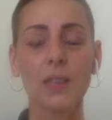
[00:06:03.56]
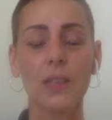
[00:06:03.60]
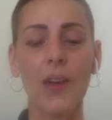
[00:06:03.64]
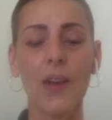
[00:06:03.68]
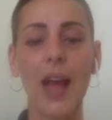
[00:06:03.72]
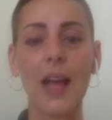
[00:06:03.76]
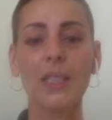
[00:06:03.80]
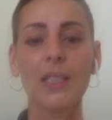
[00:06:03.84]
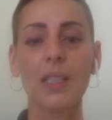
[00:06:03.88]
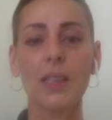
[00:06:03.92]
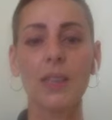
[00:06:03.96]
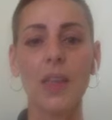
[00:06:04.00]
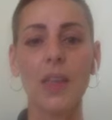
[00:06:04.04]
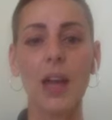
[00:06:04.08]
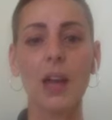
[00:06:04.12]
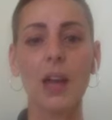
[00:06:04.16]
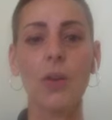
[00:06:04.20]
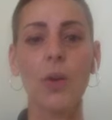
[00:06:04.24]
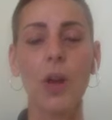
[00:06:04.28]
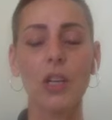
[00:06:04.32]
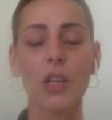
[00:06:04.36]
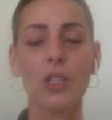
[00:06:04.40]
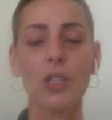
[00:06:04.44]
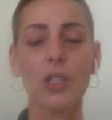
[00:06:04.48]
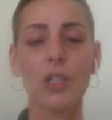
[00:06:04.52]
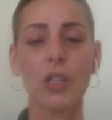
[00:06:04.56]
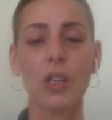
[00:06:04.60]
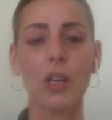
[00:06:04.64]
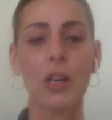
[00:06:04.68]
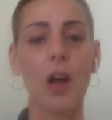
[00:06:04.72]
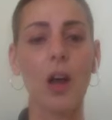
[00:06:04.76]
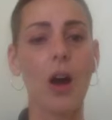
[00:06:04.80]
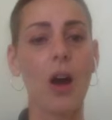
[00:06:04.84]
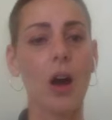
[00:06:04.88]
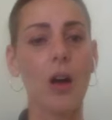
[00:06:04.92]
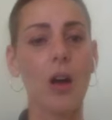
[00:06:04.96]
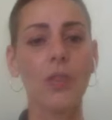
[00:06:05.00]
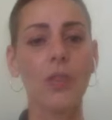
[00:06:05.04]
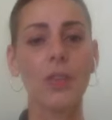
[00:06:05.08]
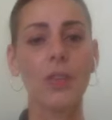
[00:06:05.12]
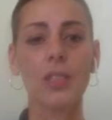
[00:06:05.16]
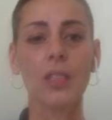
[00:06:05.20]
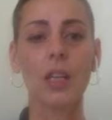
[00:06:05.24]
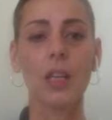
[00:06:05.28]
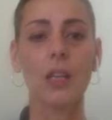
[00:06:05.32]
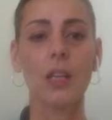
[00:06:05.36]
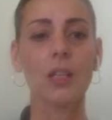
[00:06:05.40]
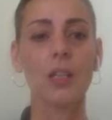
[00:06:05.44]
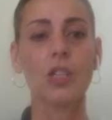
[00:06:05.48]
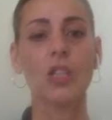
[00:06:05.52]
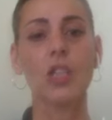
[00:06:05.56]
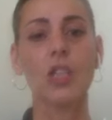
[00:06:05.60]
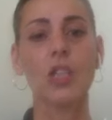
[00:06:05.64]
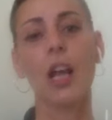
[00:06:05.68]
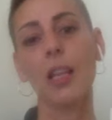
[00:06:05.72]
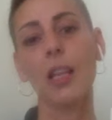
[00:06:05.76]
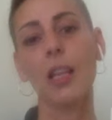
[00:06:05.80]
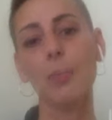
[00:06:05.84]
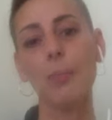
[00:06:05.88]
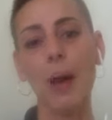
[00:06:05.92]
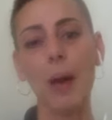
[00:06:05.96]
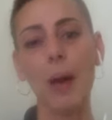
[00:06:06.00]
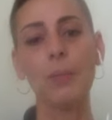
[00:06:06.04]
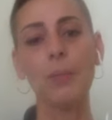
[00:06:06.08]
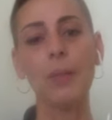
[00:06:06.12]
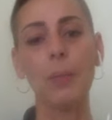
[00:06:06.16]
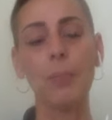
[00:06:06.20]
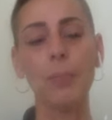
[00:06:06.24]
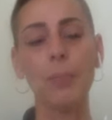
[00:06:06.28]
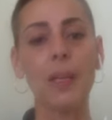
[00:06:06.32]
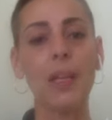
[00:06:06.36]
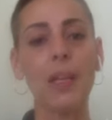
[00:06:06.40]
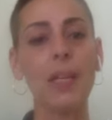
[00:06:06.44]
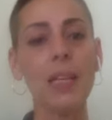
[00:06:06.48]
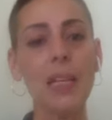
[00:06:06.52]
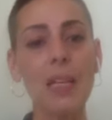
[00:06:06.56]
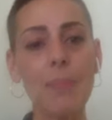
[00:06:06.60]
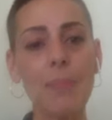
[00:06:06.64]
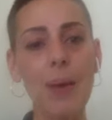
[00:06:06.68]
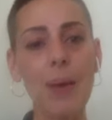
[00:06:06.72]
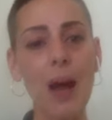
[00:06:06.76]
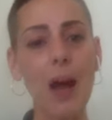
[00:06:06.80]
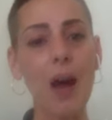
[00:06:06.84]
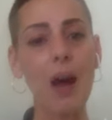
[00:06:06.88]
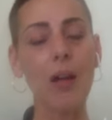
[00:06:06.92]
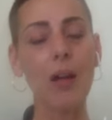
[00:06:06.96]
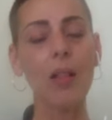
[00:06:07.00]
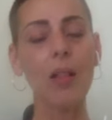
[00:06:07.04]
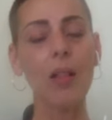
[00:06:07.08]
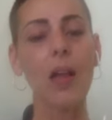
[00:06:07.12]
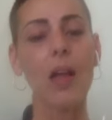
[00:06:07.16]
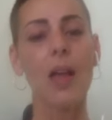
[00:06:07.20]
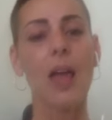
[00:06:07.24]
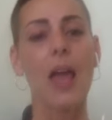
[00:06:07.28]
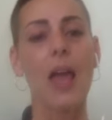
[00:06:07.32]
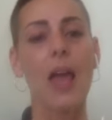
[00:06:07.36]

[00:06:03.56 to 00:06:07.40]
of asking that question, all of a sudden Shelly popped up in an email.